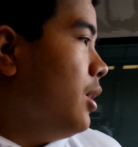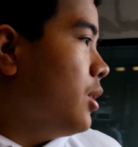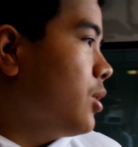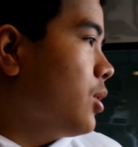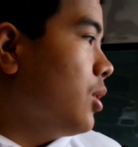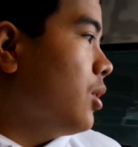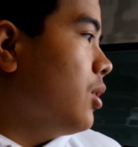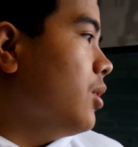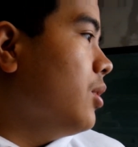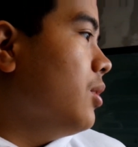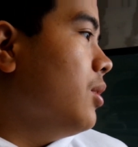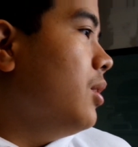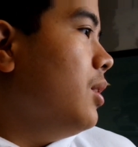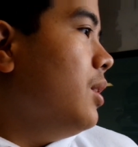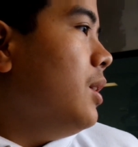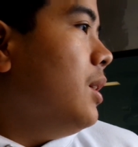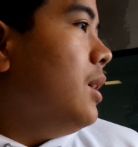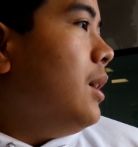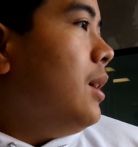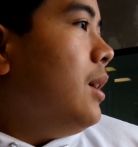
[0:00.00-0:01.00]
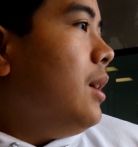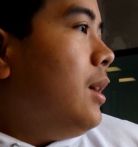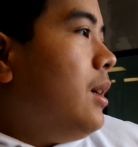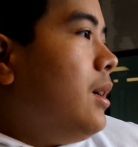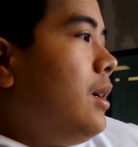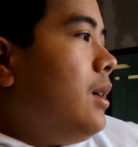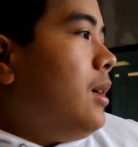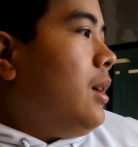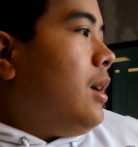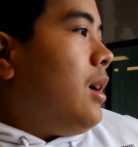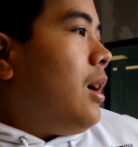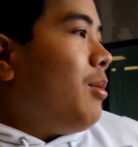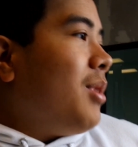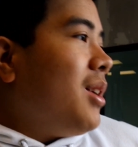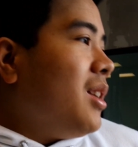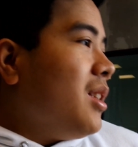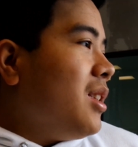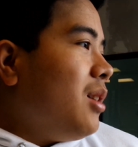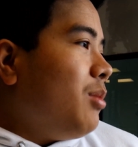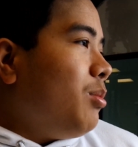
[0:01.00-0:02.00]
So I'm
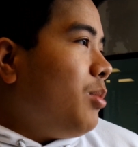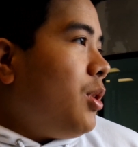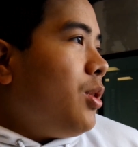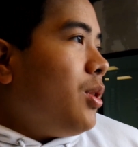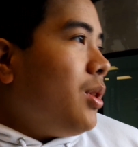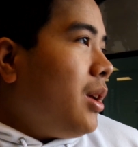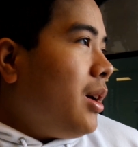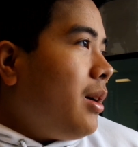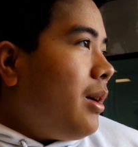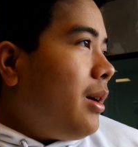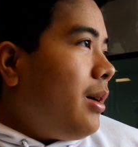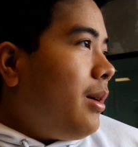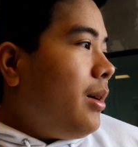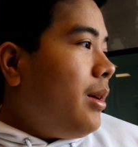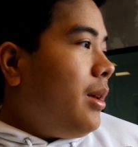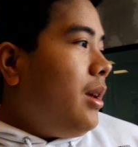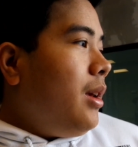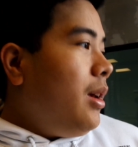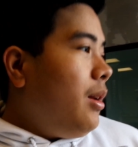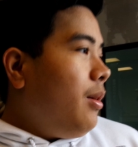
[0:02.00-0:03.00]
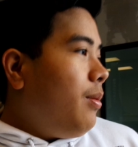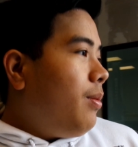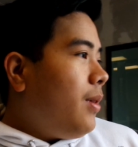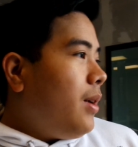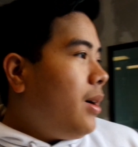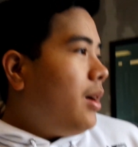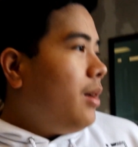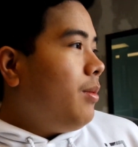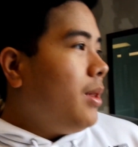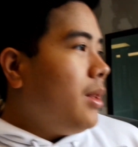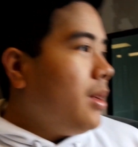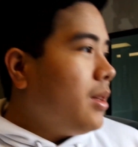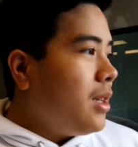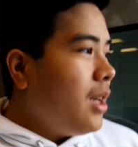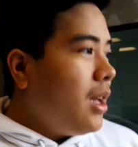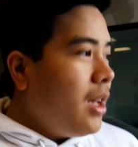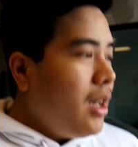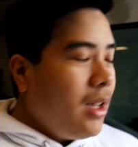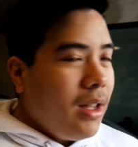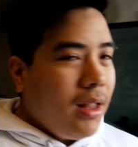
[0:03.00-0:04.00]
gonna dump all that E85 in the
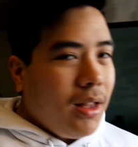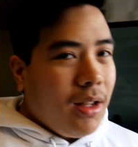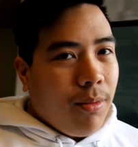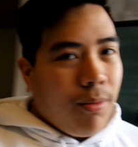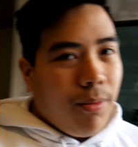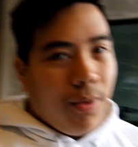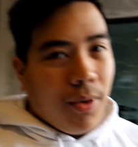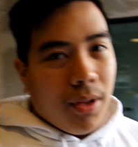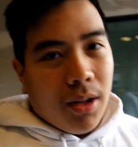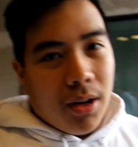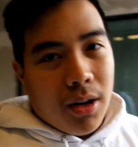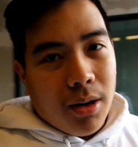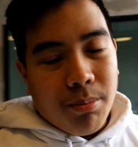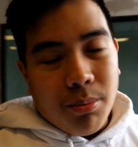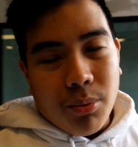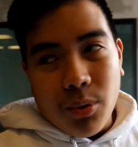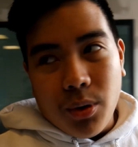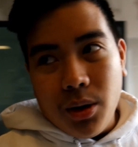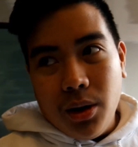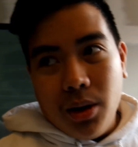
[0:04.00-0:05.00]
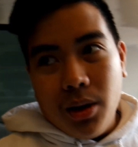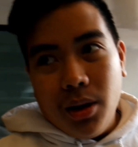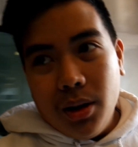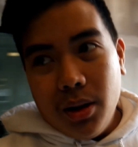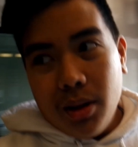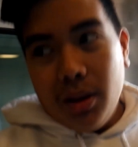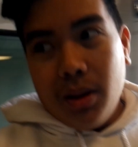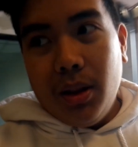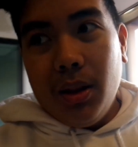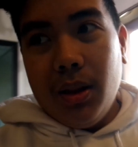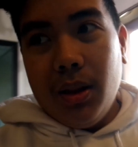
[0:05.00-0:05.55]
tank and then fill it up with